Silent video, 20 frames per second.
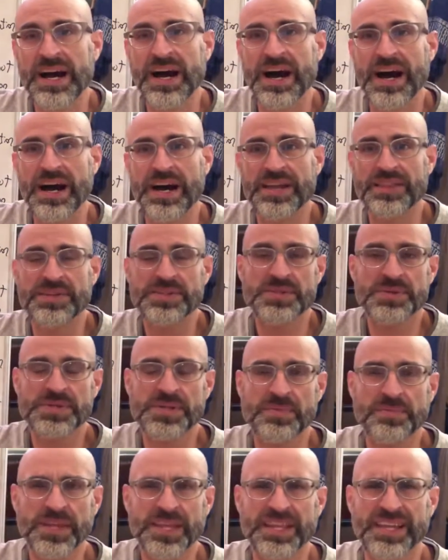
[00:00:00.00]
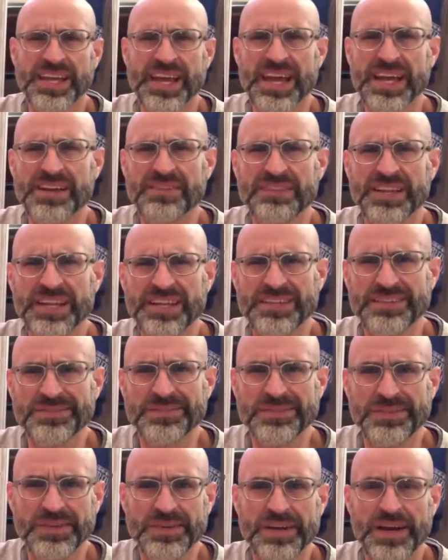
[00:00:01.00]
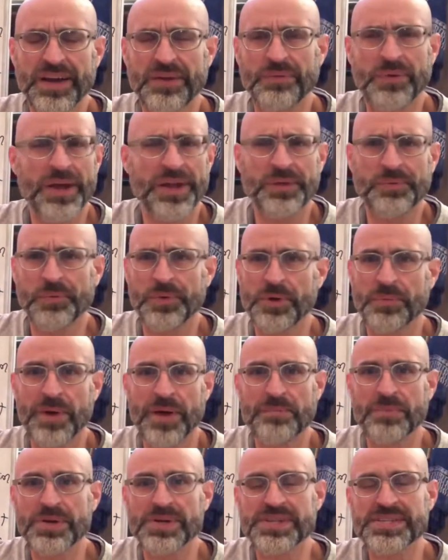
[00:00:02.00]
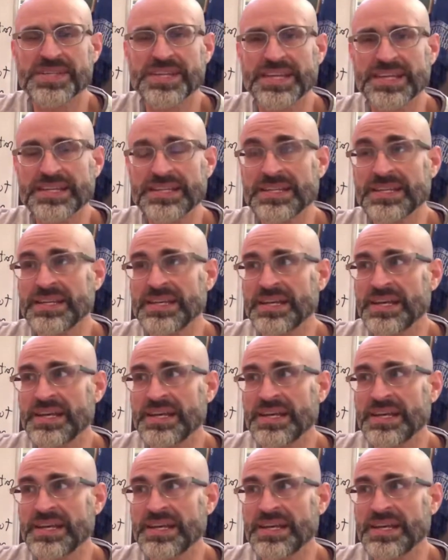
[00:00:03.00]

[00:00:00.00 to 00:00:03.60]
Uh, this is something that kind of like I read in one of my books, and